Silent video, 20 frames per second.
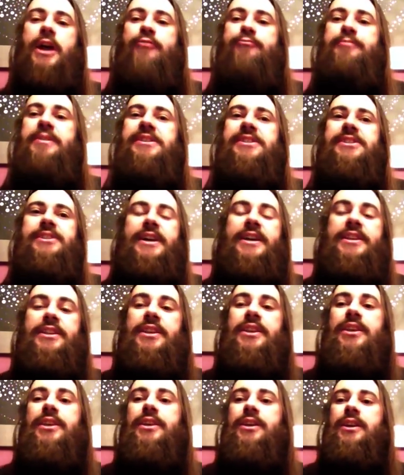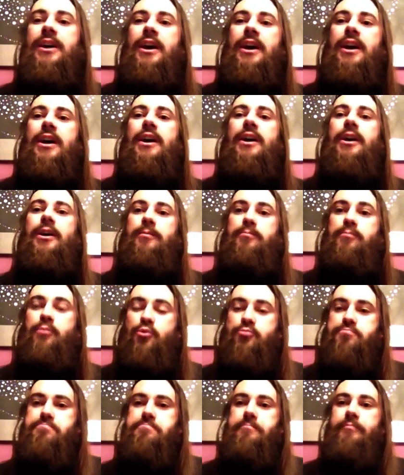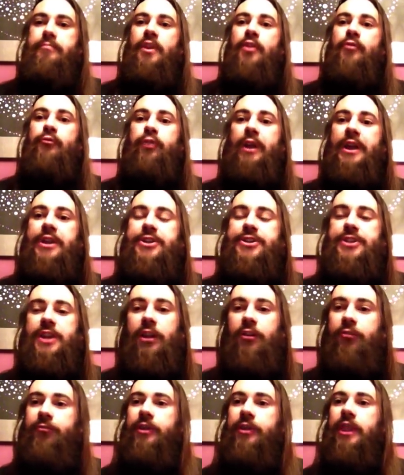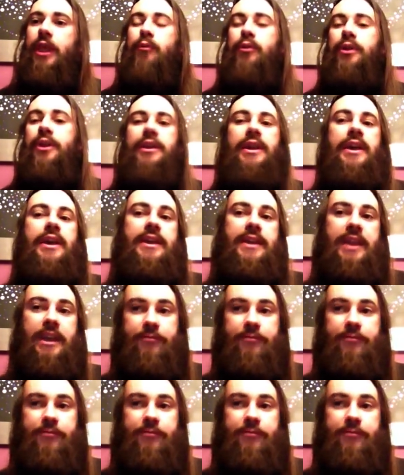I've been studying French, half an hour a day,